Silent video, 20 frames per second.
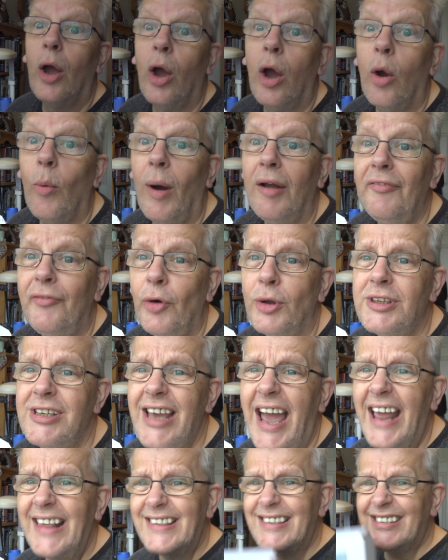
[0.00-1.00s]

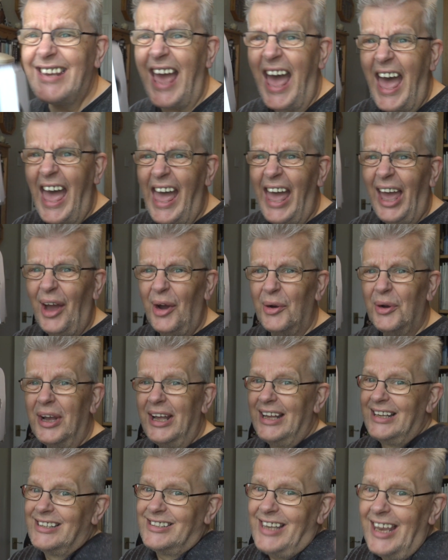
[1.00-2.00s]
1/48 scale,
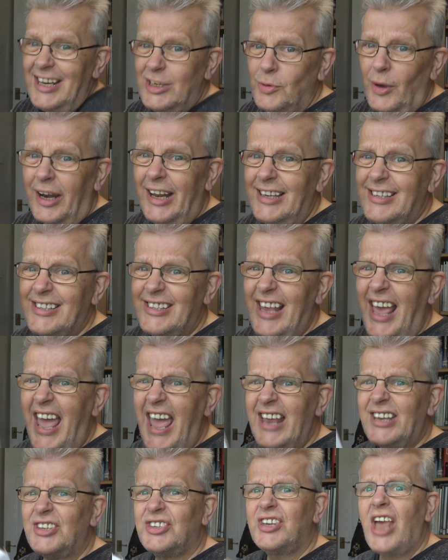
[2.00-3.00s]

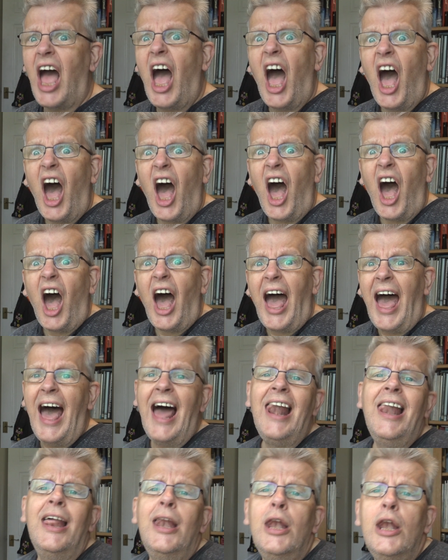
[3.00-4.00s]
T26.
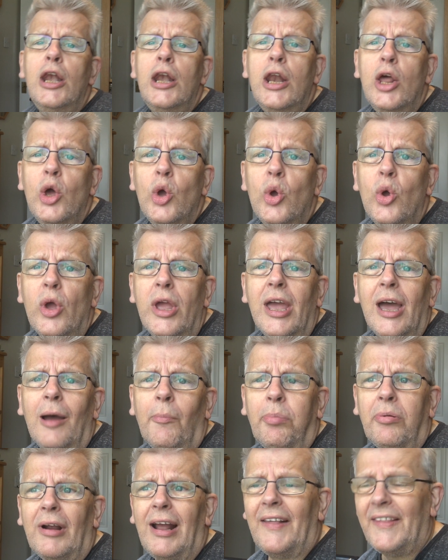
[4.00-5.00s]
Hallelujah,
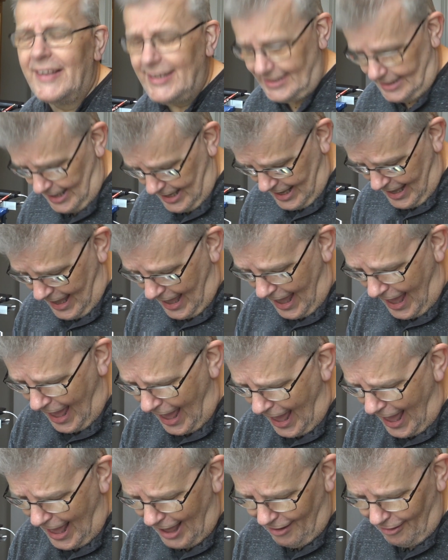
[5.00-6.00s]
brothers, I
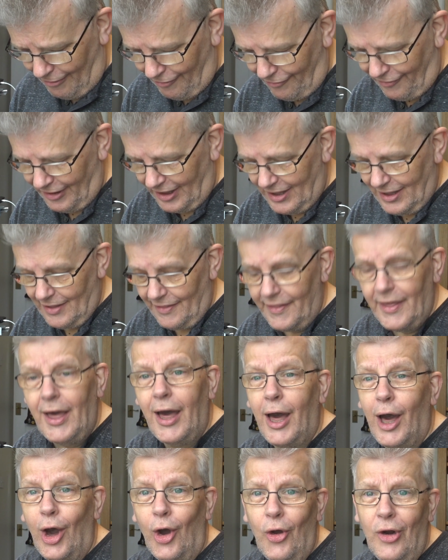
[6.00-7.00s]
have
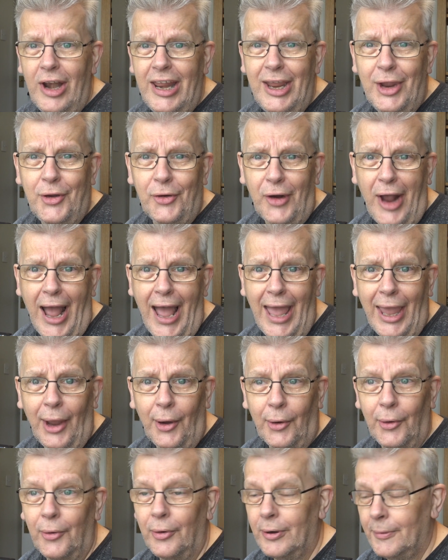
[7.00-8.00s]
the Holy
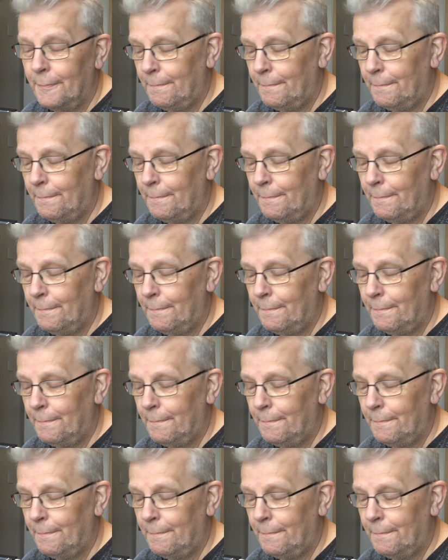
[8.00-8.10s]
Grail.